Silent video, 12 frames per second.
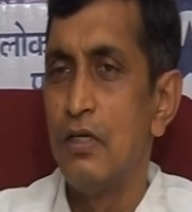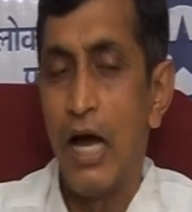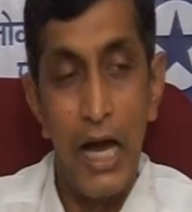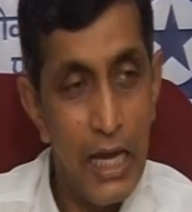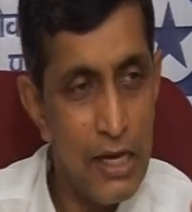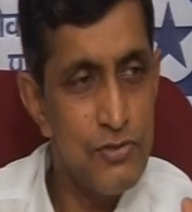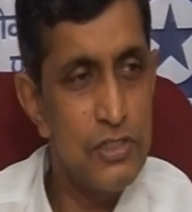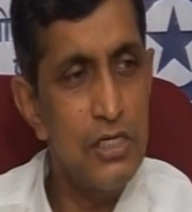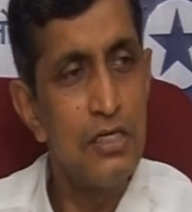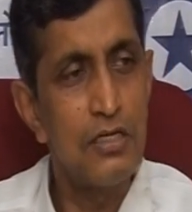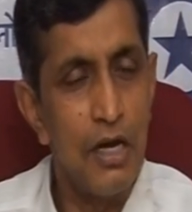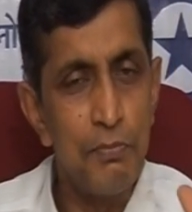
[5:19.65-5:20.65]
I have
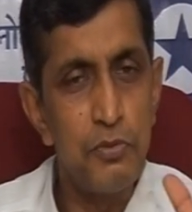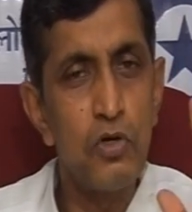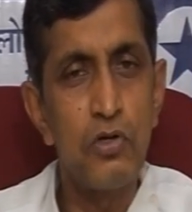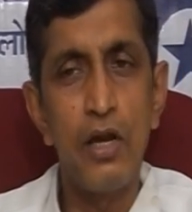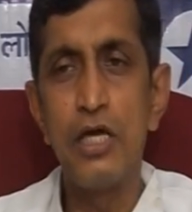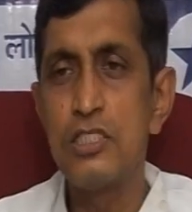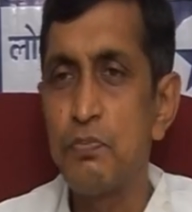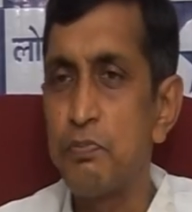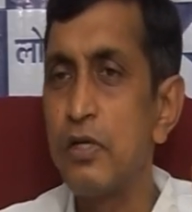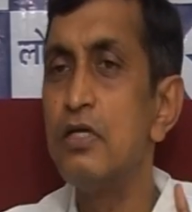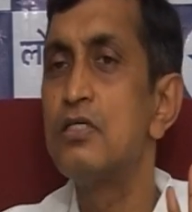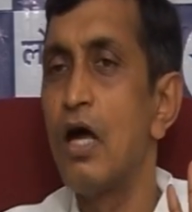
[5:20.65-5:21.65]
seen computerized
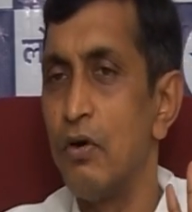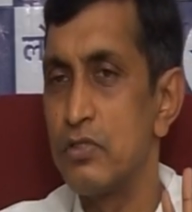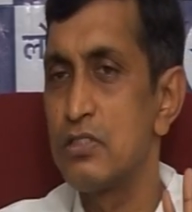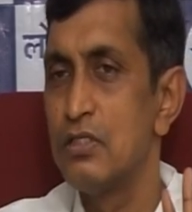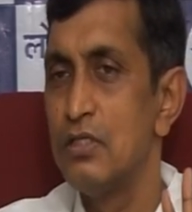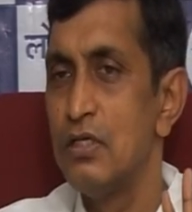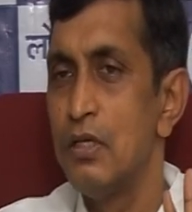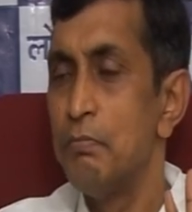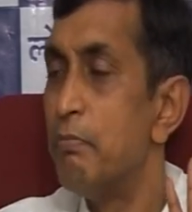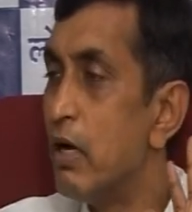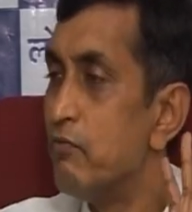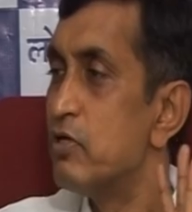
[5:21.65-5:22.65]
printouts
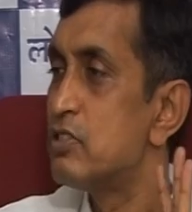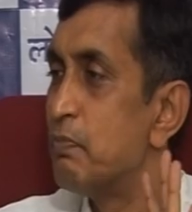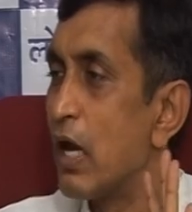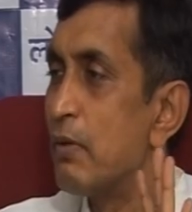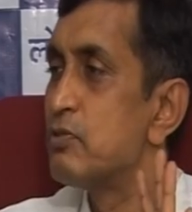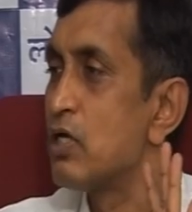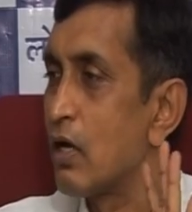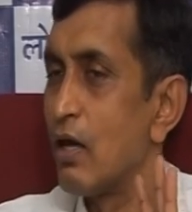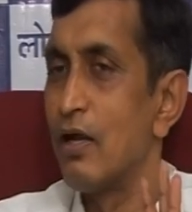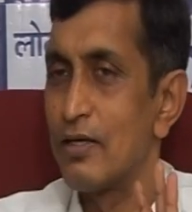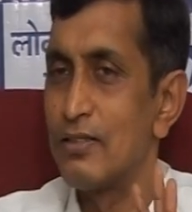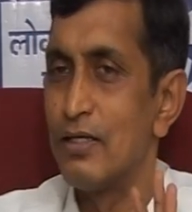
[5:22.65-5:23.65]
by which bribes are
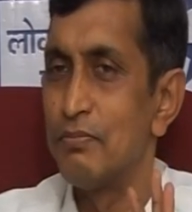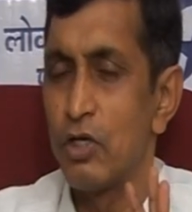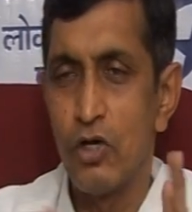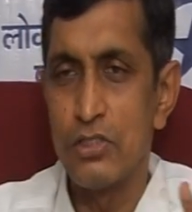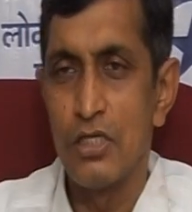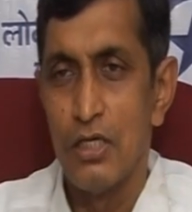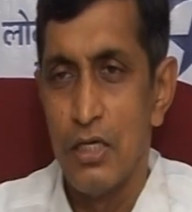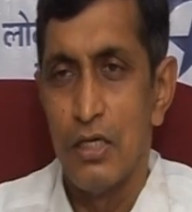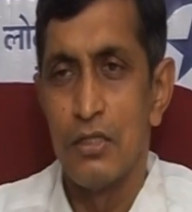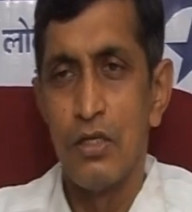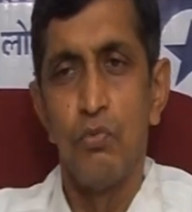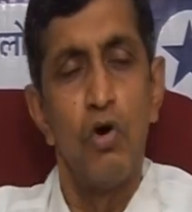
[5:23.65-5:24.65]
collected, because
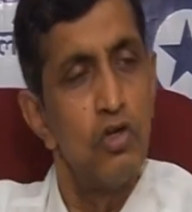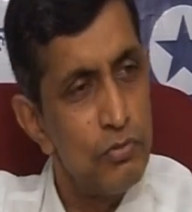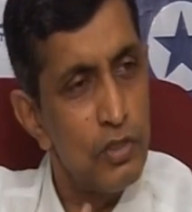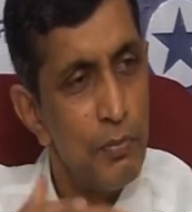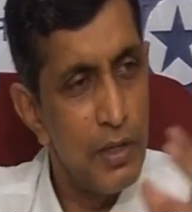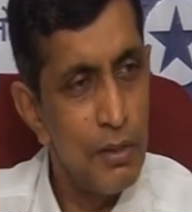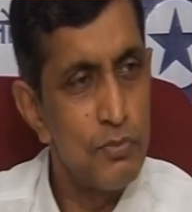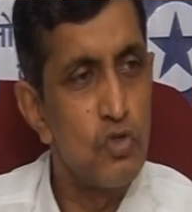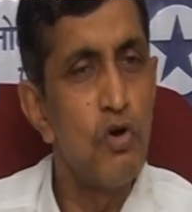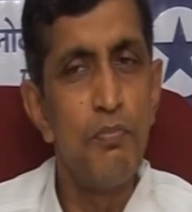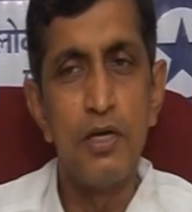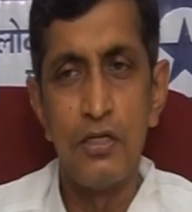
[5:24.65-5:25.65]
the volumes have become
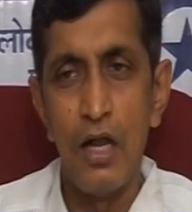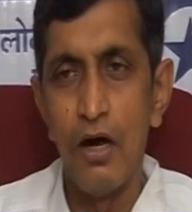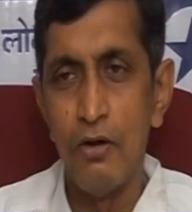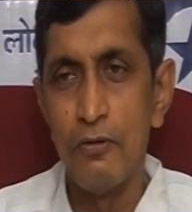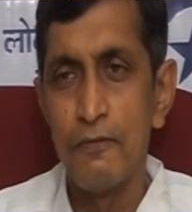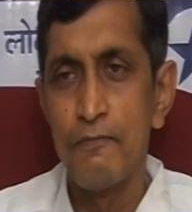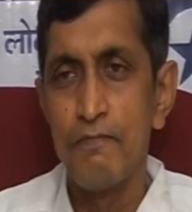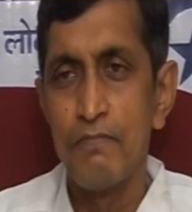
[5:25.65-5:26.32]
so big now